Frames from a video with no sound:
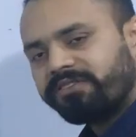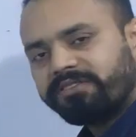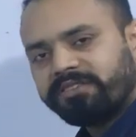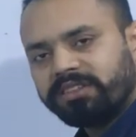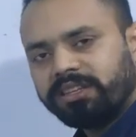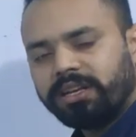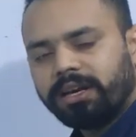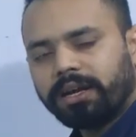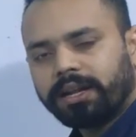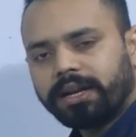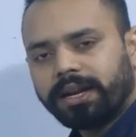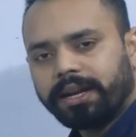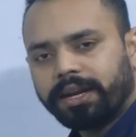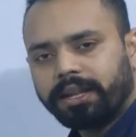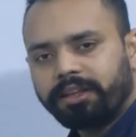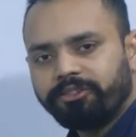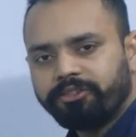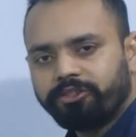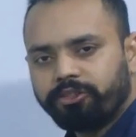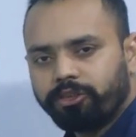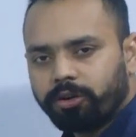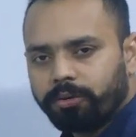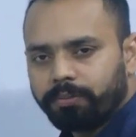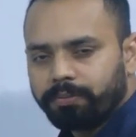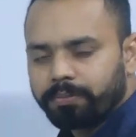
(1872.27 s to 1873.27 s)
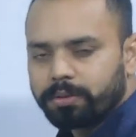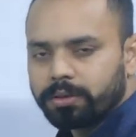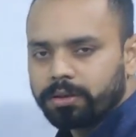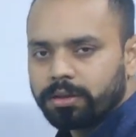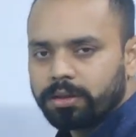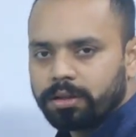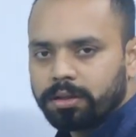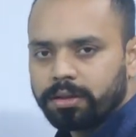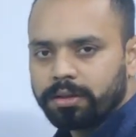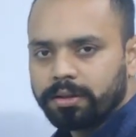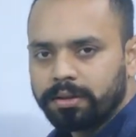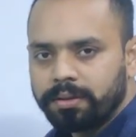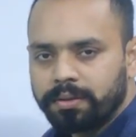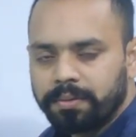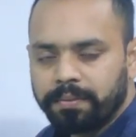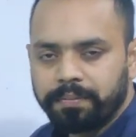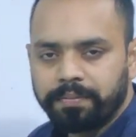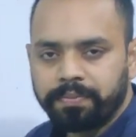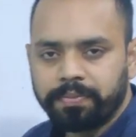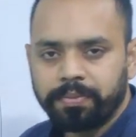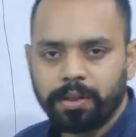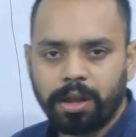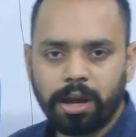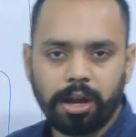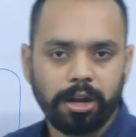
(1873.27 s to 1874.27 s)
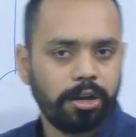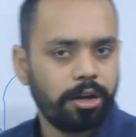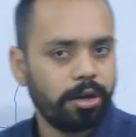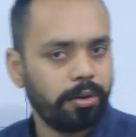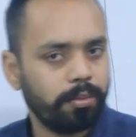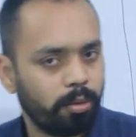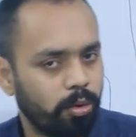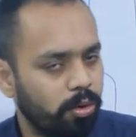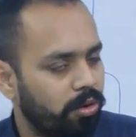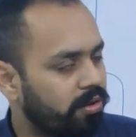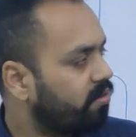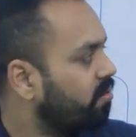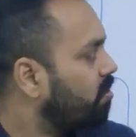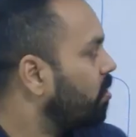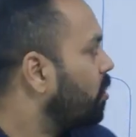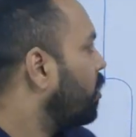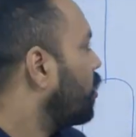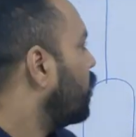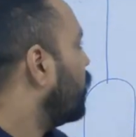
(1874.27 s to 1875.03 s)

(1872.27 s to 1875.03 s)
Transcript: of C are getting formed? 100 moles